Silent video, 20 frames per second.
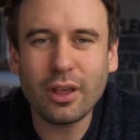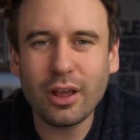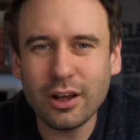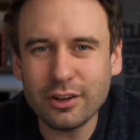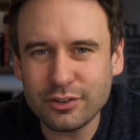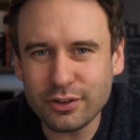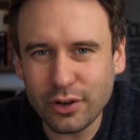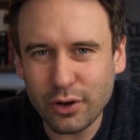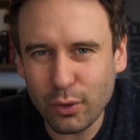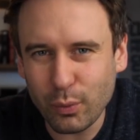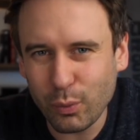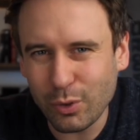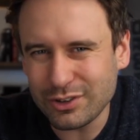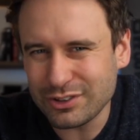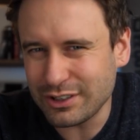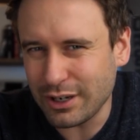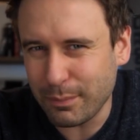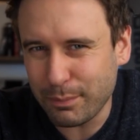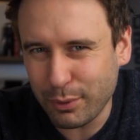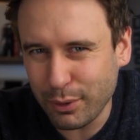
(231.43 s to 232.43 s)
Aside of the
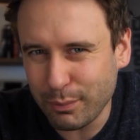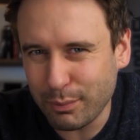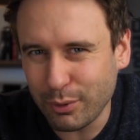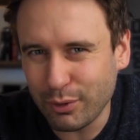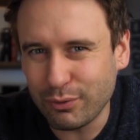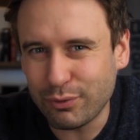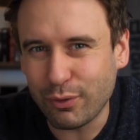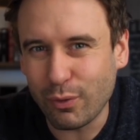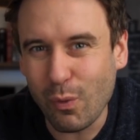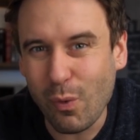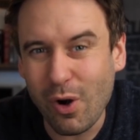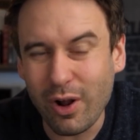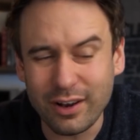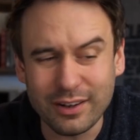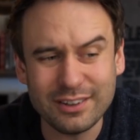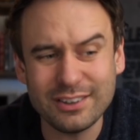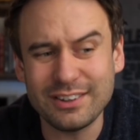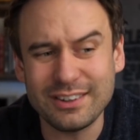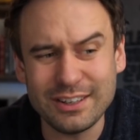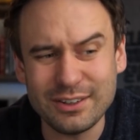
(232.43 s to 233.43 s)
watch that I poo-pooed for a while,
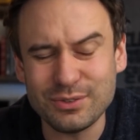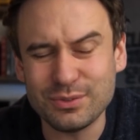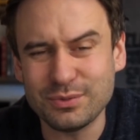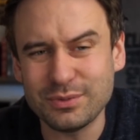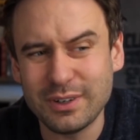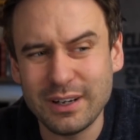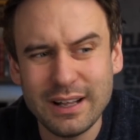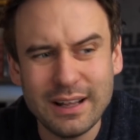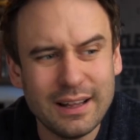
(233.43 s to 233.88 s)
it just didn't